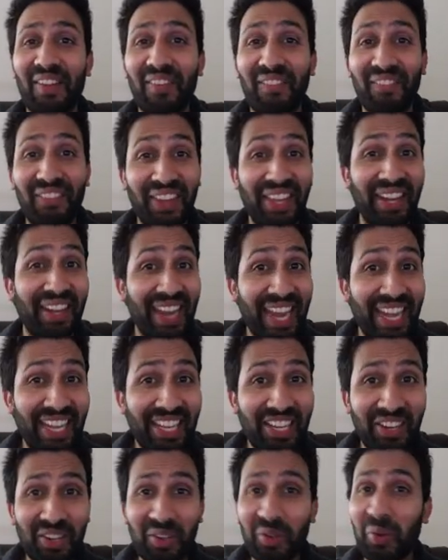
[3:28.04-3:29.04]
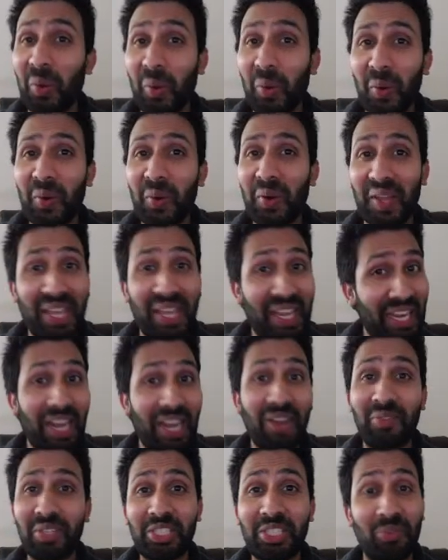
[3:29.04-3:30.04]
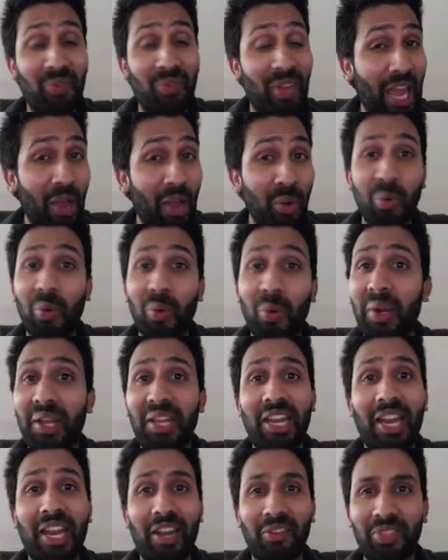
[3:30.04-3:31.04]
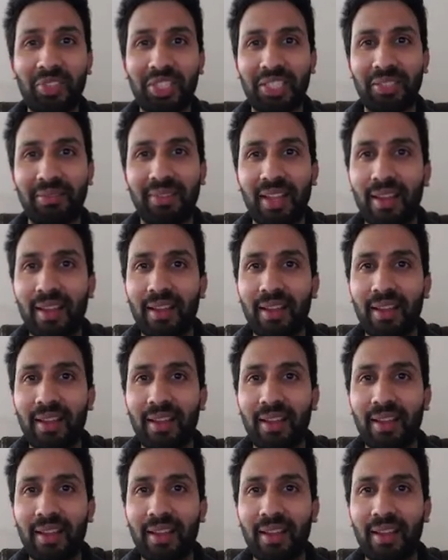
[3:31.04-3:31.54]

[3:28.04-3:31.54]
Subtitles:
We write code in nVision. We have code in nVision.